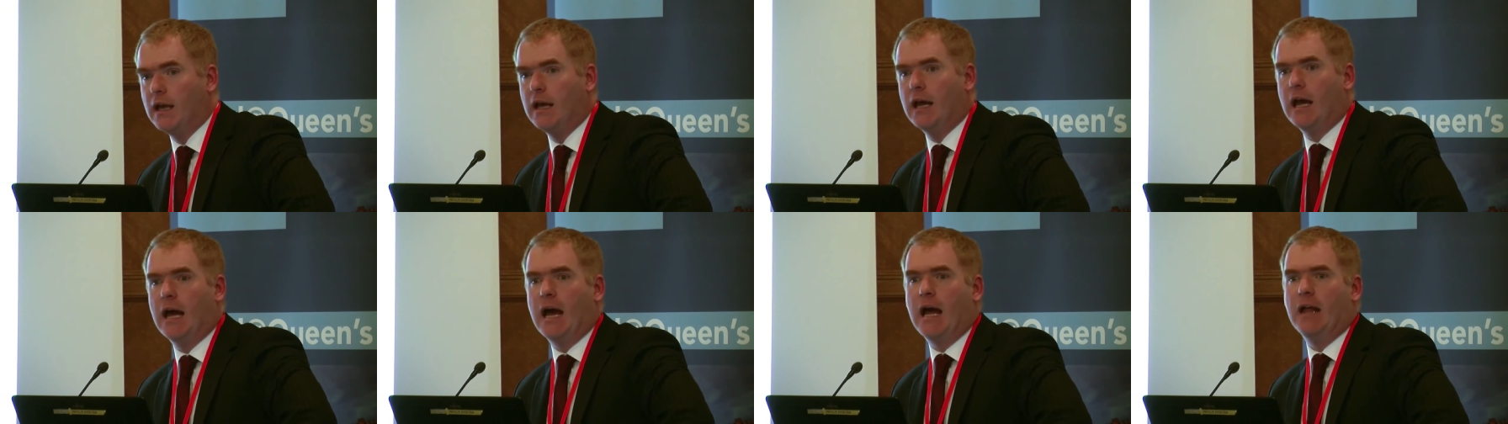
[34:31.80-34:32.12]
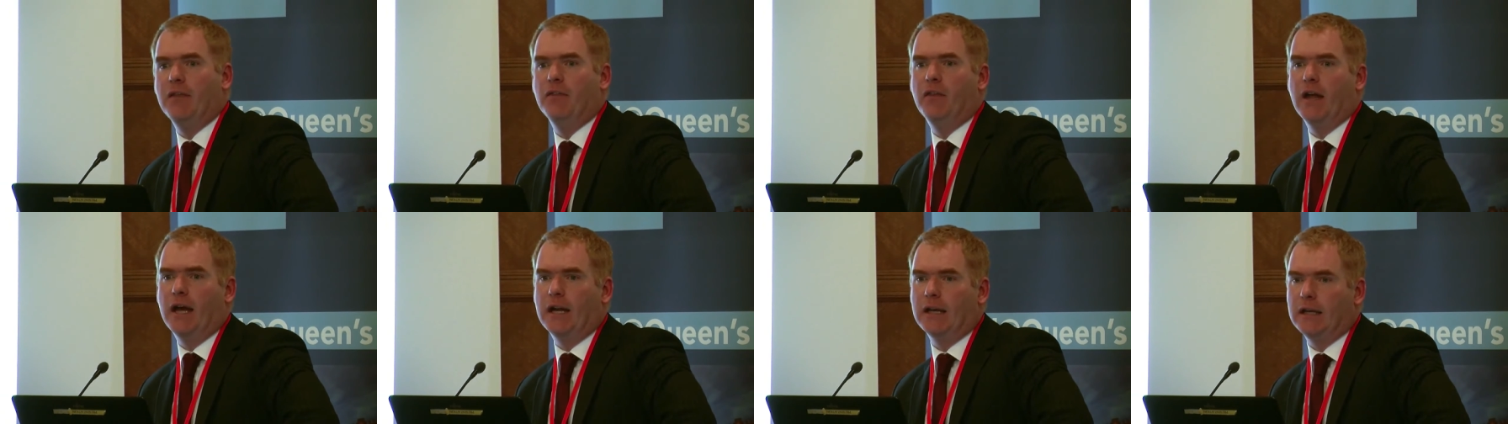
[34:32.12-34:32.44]

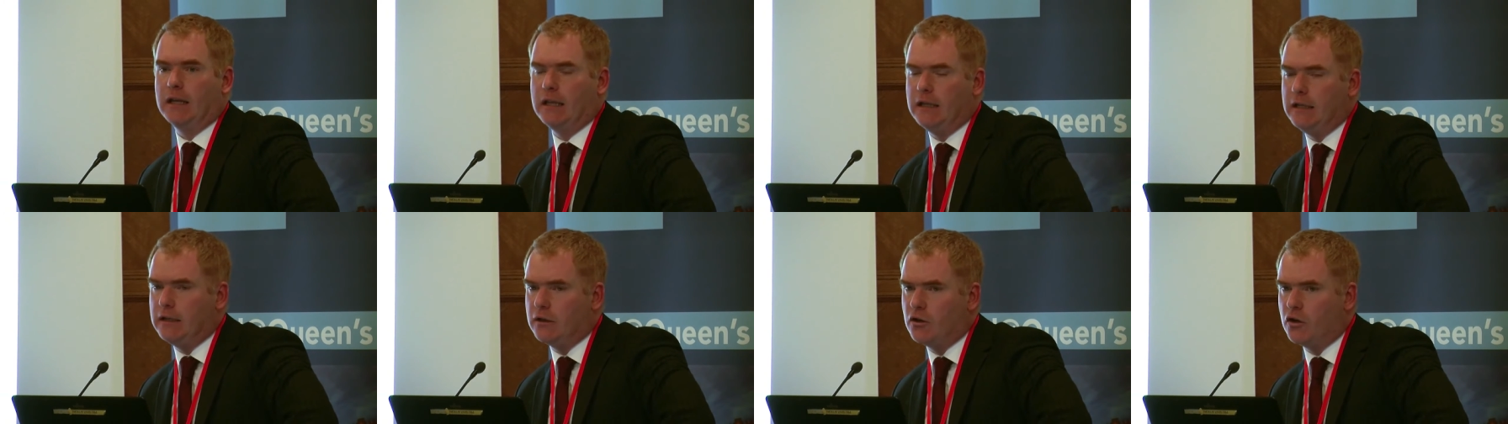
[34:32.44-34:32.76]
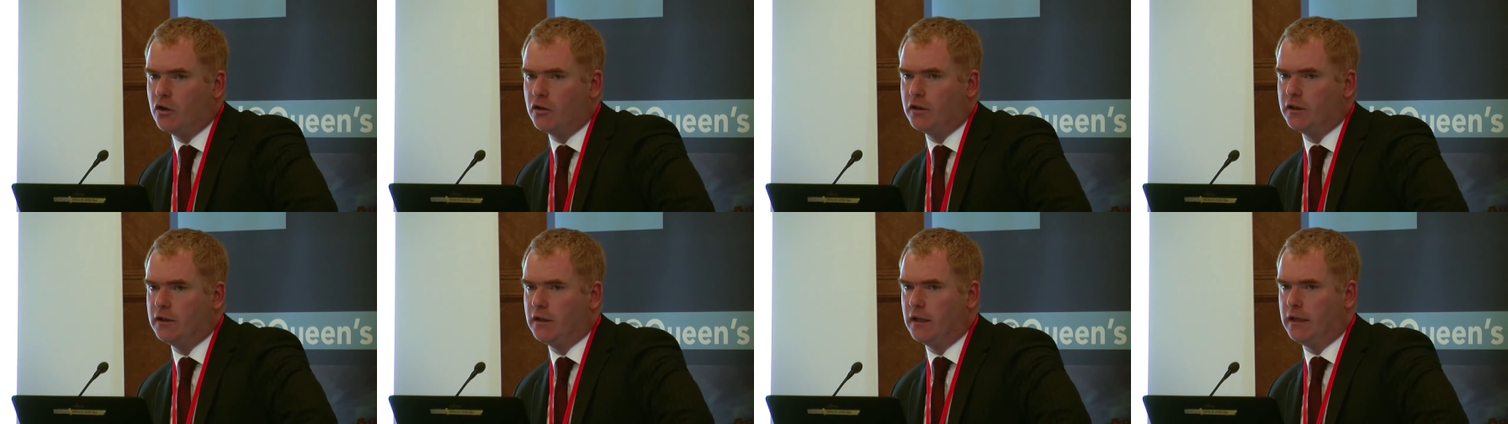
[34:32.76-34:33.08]
And that in
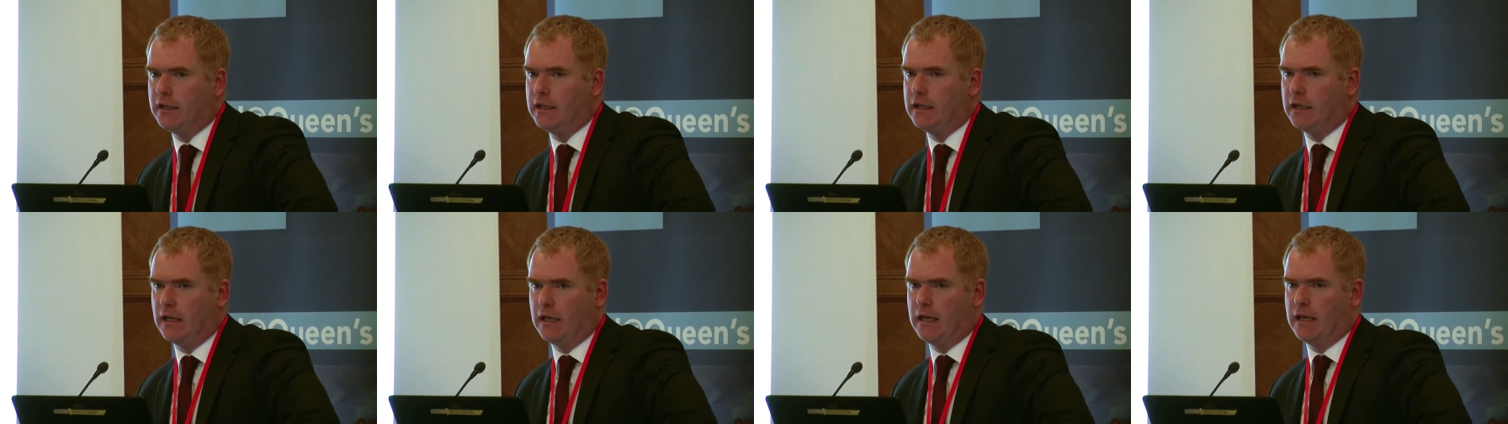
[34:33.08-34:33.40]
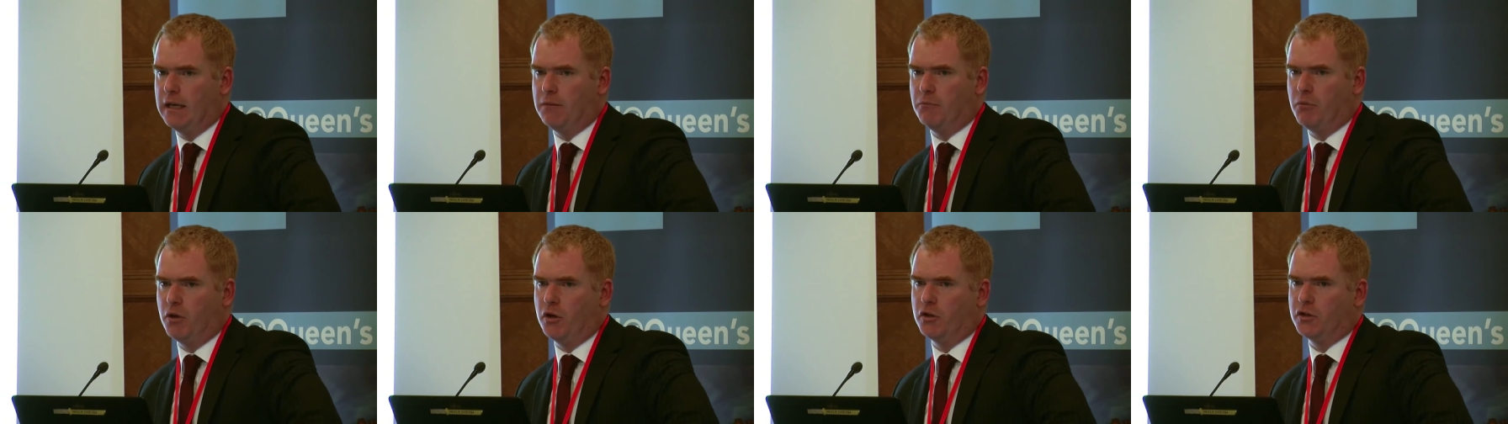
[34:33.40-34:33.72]
cutting the legal
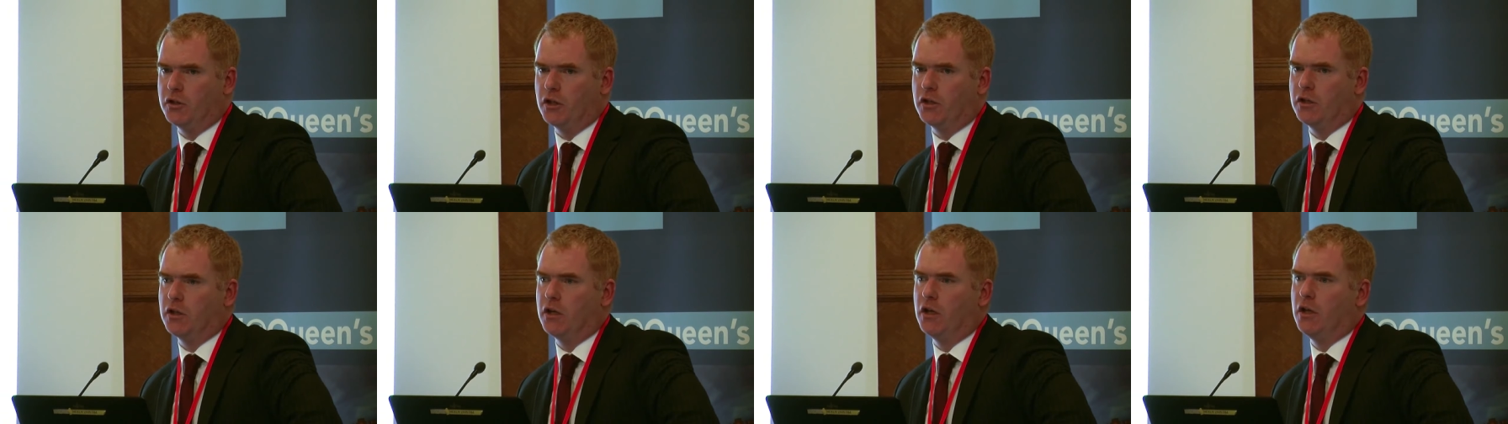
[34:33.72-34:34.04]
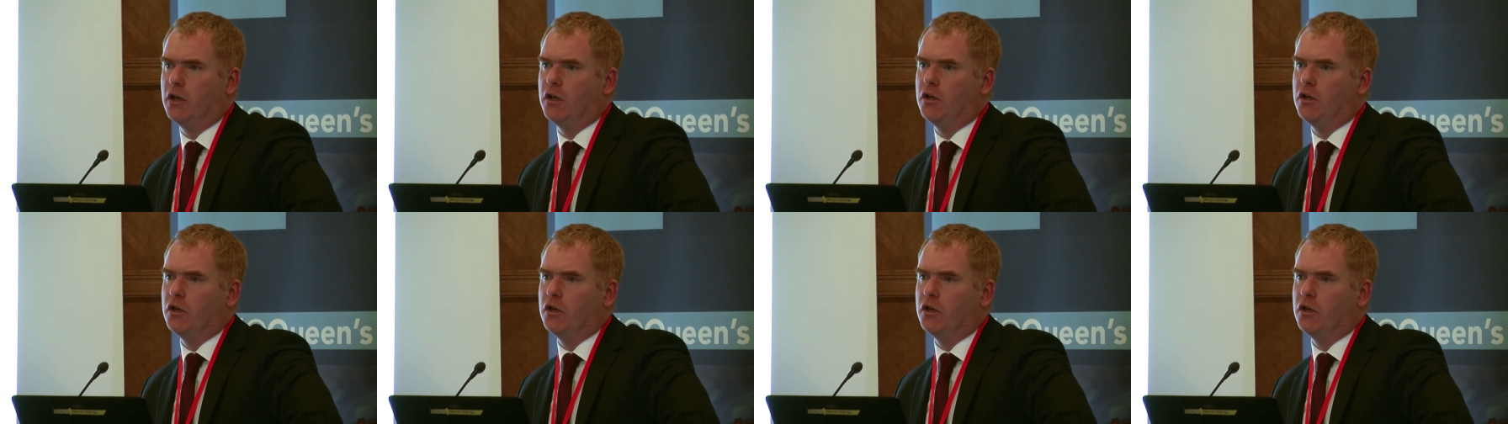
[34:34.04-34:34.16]
aid budget,